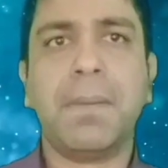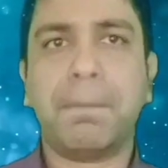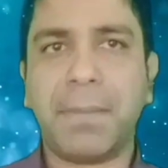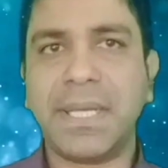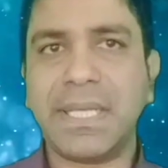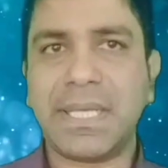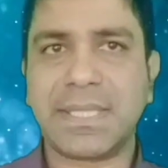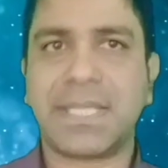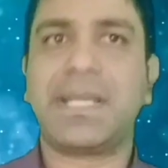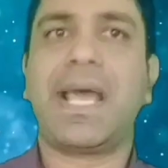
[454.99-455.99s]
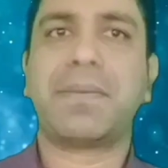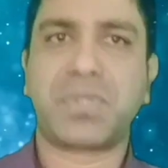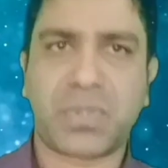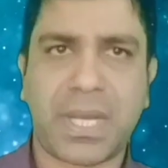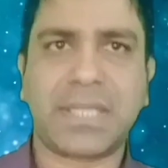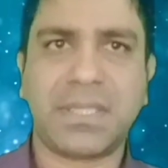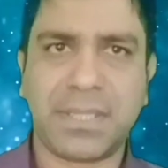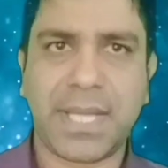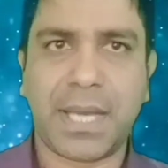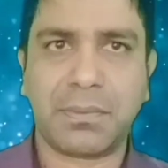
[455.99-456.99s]
Money is an abstract
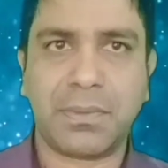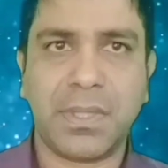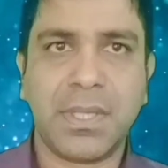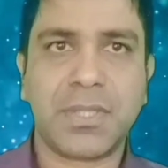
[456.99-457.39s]
noun,